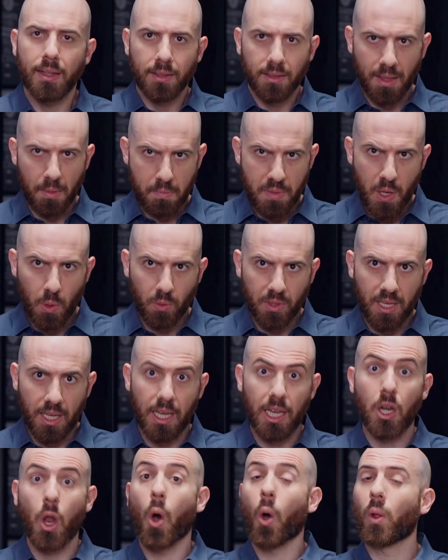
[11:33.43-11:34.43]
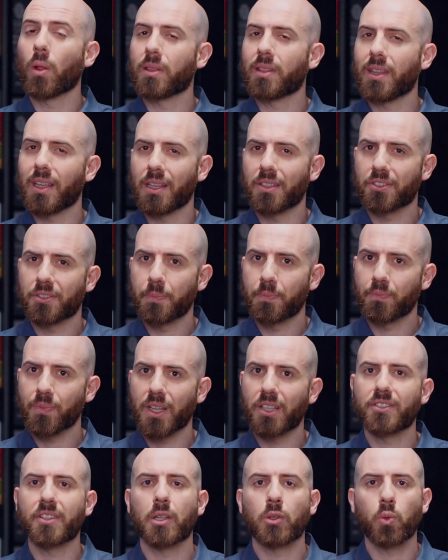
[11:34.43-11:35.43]
The beauty in all this
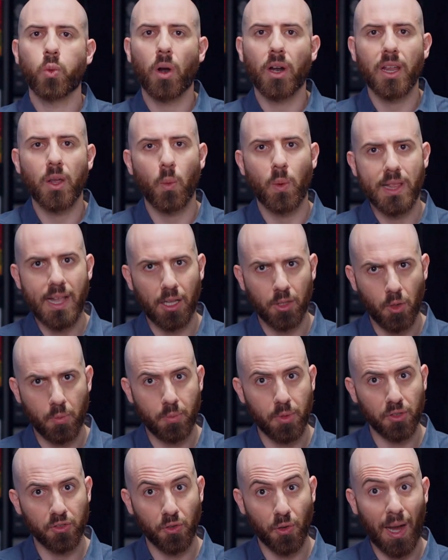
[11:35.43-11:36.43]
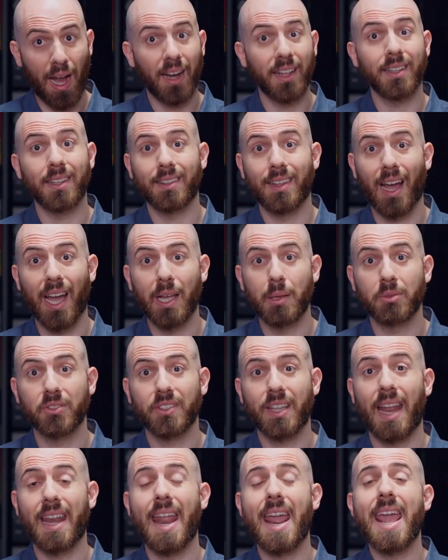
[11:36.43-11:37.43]
is that working with other personality types
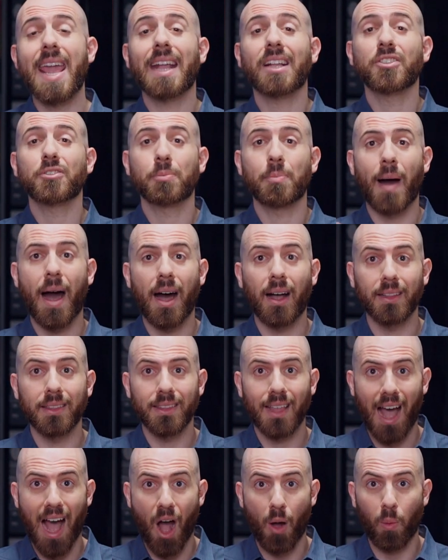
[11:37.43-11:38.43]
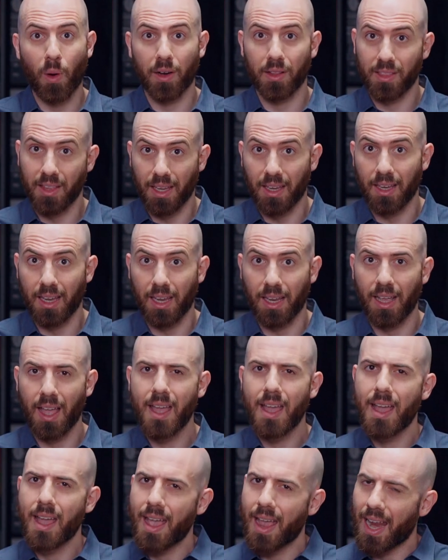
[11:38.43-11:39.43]
can expand our thinking,
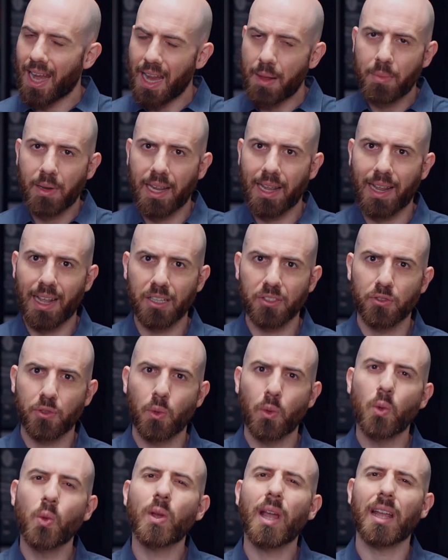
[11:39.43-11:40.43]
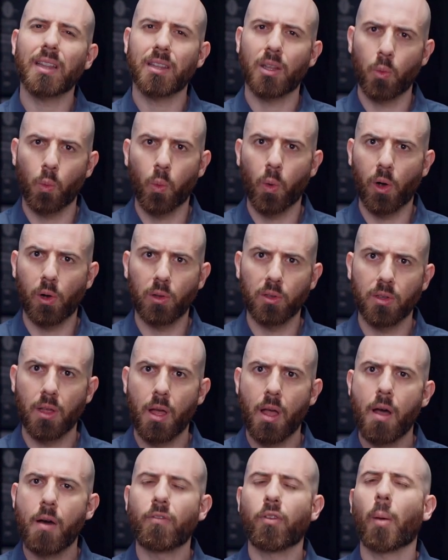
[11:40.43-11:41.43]
enabling us to look at the world
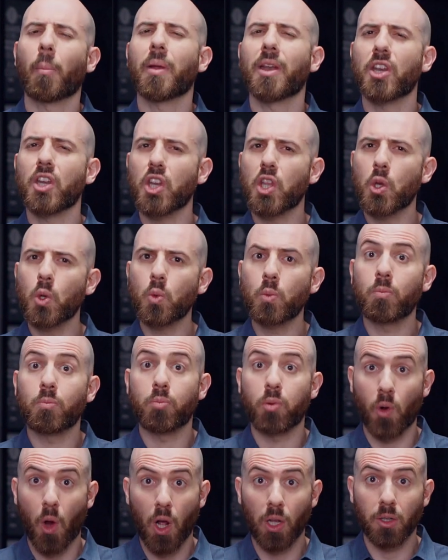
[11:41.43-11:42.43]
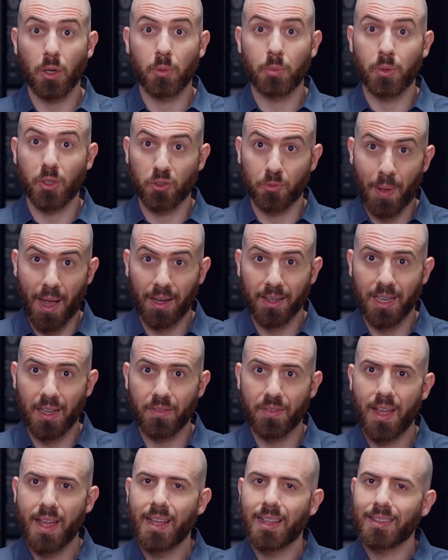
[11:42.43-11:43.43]
from a new, broader
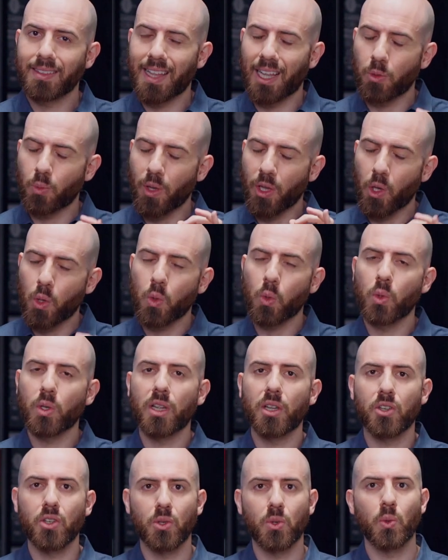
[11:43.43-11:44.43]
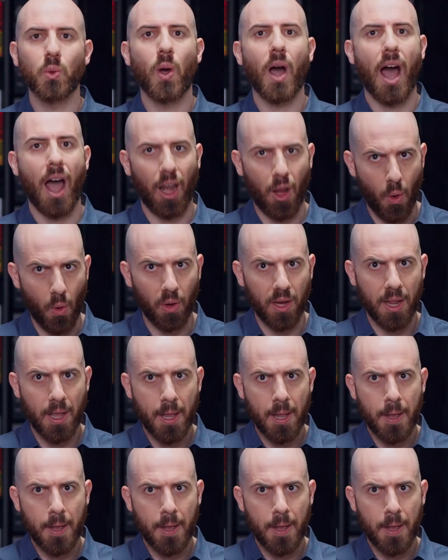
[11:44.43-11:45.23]
perspective that we couldn't do alone.